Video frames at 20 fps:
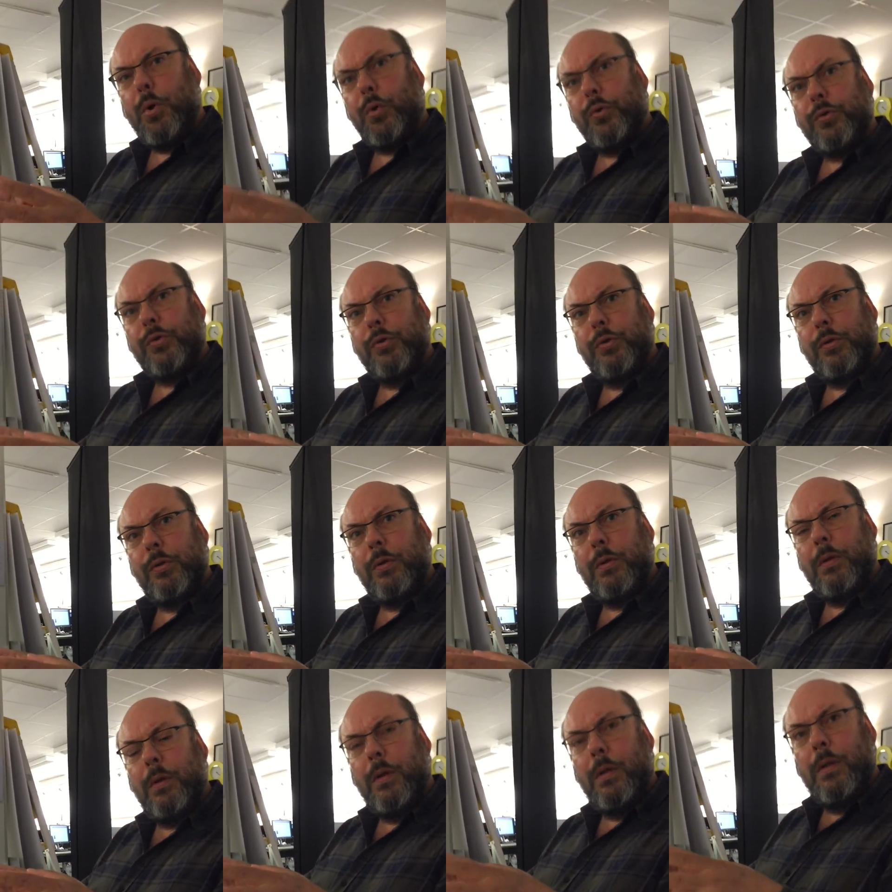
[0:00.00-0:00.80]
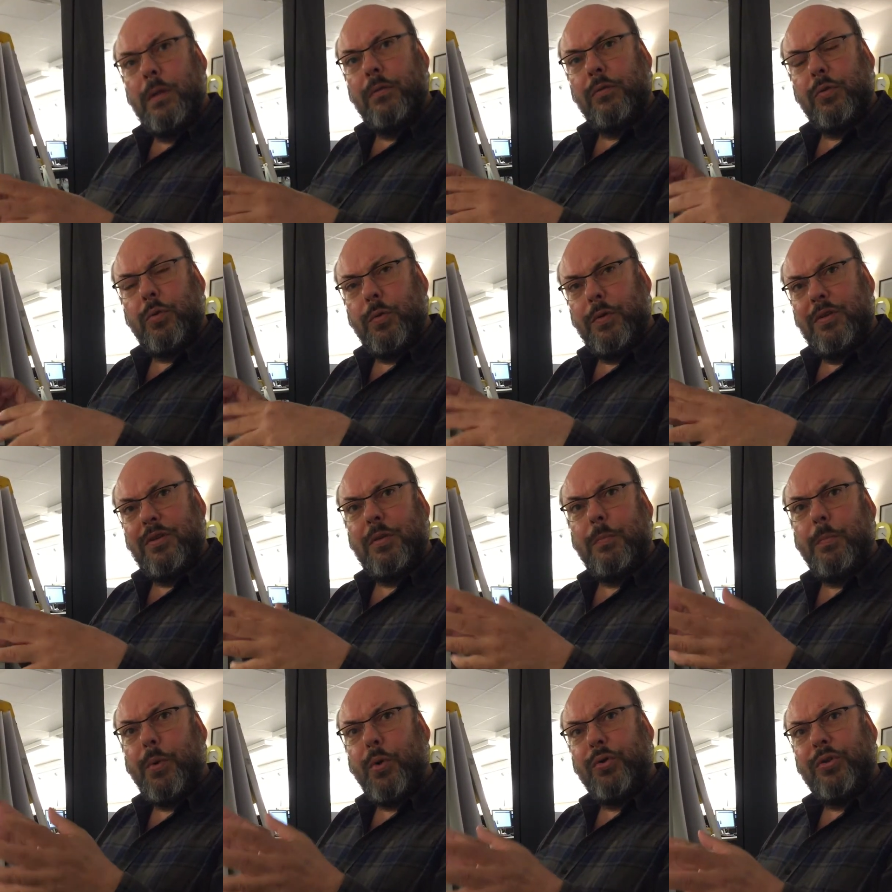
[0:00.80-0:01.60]
boss. Mm-hmm. So
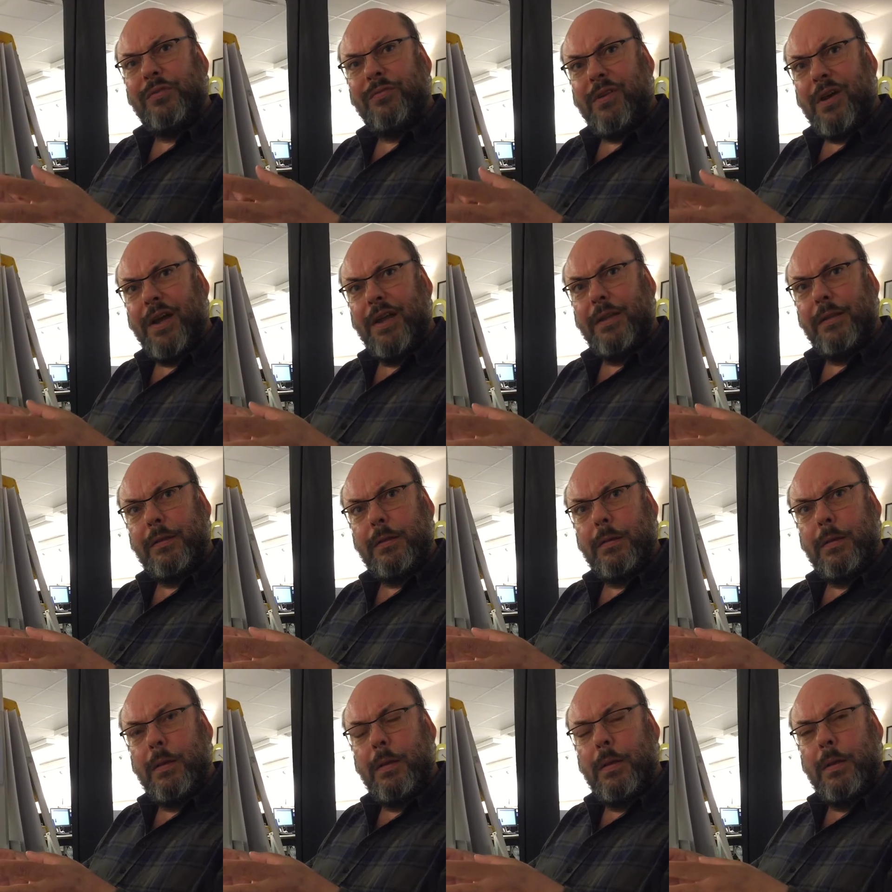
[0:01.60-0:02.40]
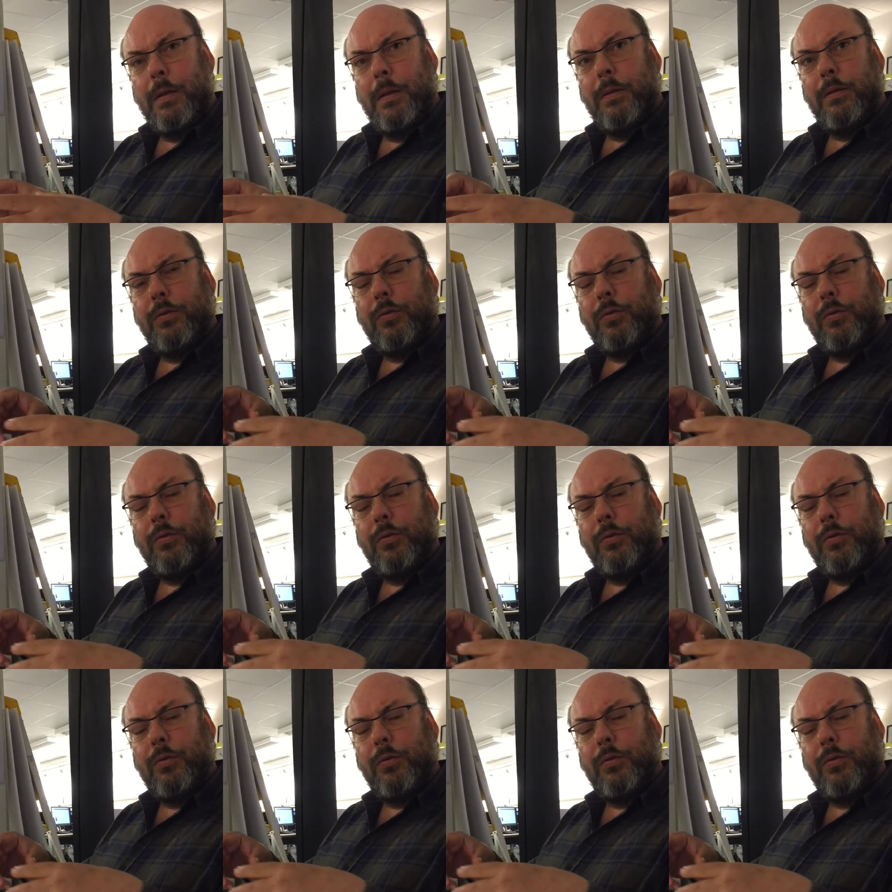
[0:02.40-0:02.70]
it's a boss fight. Mm-hmm.